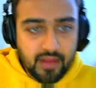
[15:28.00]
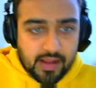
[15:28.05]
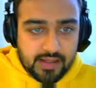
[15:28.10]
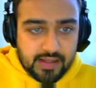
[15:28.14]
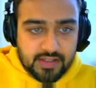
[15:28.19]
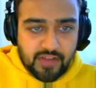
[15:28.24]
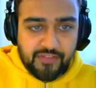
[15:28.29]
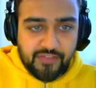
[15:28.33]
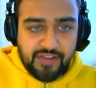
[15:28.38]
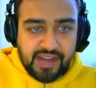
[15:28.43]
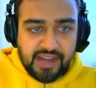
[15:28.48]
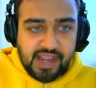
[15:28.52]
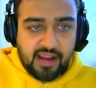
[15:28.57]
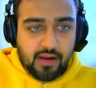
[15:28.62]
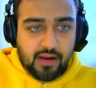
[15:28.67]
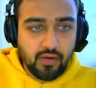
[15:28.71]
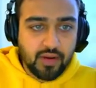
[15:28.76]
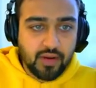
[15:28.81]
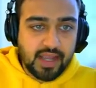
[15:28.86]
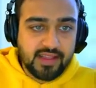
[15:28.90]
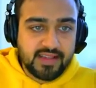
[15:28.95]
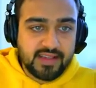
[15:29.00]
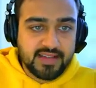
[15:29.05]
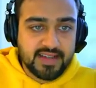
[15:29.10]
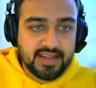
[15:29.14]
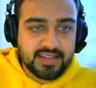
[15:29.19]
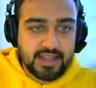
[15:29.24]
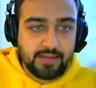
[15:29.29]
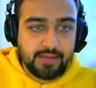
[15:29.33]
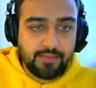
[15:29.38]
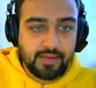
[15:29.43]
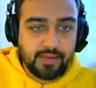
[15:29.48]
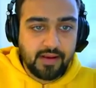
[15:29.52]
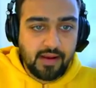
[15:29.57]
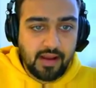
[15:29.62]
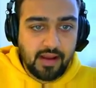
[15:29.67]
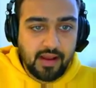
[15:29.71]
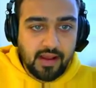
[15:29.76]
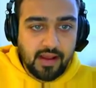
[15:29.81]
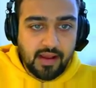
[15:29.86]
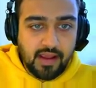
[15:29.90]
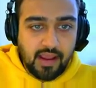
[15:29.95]
So if we take a look at this example,
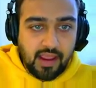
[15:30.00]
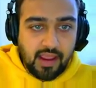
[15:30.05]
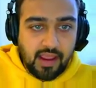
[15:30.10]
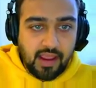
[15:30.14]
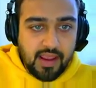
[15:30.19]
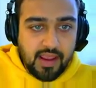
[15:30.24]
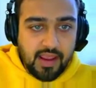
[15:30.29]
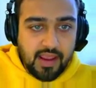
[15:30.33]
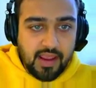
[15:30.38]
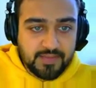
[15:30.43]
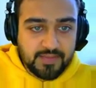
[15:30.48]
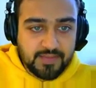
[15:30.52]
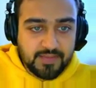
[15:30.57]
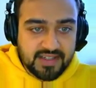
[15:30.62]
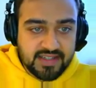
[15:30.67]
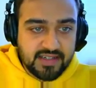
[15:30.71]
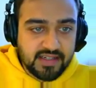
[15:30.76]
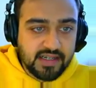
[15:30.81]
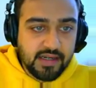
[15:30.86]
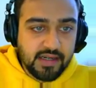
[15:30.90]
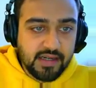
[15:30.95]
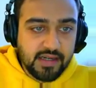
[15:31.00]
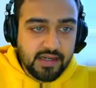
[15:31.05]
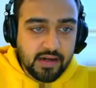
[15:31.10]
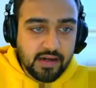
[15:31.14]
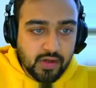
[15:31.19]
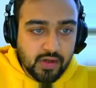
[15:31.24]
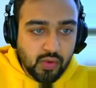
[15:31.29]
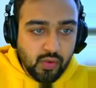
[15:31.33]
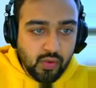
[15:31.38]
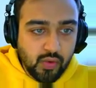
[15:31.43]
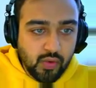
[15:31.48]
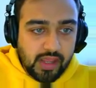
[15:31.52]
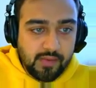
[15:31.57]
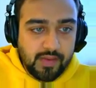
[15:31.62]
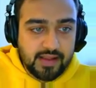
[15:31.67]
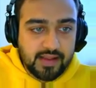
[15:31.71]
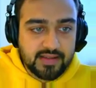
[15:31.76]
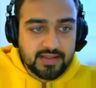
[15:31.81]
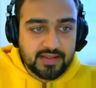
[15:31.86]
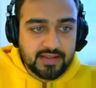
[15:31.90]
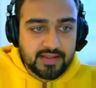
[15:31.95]
A is present in 2
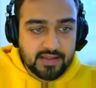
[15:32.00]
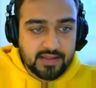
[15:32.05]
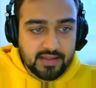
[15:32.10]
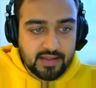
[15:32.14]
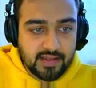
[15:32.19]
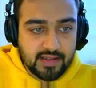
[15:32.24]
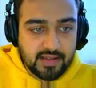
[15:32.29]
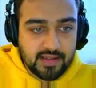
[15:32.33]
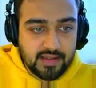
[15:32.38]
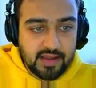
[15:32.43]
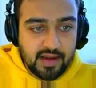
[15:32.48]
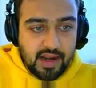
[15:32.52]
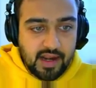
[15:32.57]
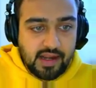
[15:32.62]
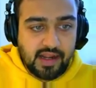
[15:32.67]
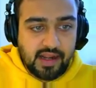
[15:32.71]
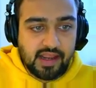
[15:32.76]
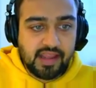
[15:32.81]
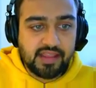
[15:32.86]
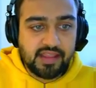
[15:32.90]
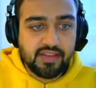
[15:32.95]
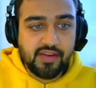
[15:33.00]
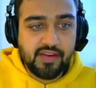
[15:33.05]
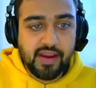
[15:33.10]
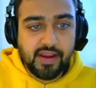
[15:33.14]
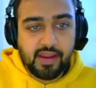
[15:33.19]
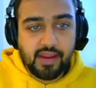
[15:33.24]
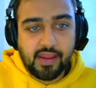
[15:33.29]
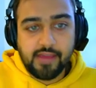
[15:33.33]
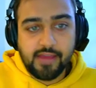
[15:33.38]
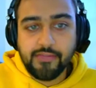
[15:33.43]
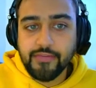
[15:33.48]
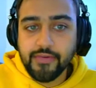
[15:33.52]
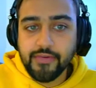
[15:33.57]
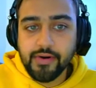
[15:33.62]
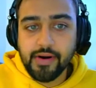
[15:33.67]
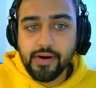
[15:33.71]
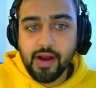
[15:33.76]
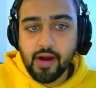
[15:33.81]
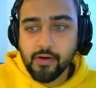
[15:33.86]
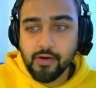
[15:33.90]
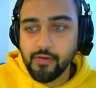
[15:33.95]
emails, right? E3 and
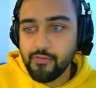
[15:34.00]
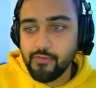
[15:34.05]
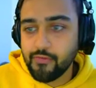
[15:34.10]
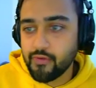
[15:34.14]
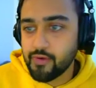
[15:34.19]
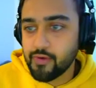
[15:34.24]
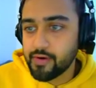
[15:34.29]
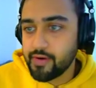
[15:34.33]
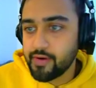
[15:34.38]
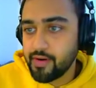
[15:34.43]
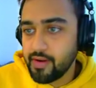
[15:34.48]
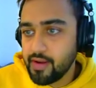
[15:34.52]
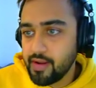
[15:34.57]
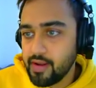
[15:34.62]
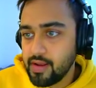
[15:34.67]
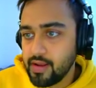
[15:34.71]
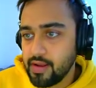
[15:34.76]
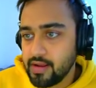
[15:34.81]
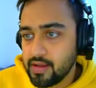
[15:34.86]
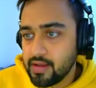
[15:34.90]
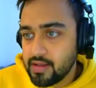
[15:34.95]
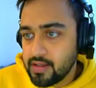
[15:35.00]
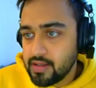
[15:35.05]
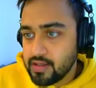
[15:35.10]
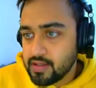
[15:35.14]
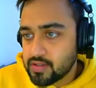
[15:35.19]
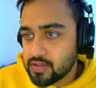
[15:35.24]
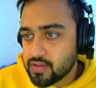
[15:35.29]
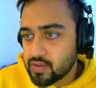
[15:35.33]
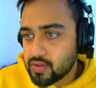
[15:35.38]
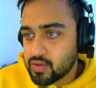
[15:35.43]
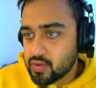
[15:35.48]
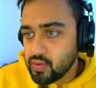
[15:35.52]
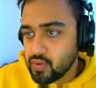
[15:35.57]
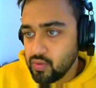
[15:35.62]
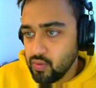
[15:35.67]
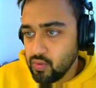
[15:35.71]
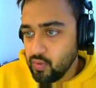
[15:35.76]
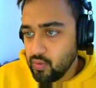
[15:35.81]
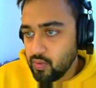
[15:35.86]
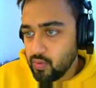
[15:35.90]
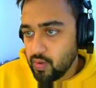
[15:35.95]
E4 out of 4. So
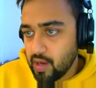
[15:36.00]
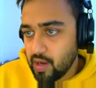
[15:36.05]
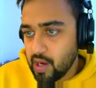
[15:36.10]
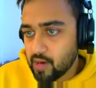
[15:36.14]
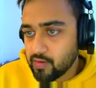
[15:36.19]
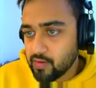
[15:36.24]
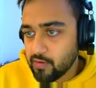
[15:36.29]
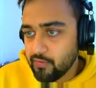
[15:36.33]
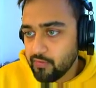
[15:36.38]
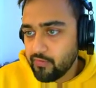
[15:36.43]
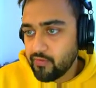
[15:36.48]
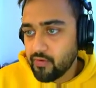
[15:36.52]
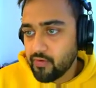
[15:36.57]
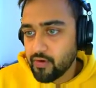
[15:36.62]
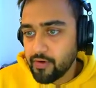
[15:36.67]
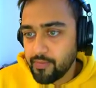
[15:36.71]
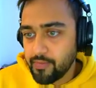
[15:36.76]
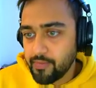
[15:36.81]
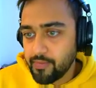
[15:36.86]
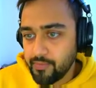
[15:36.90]
2 out of 4.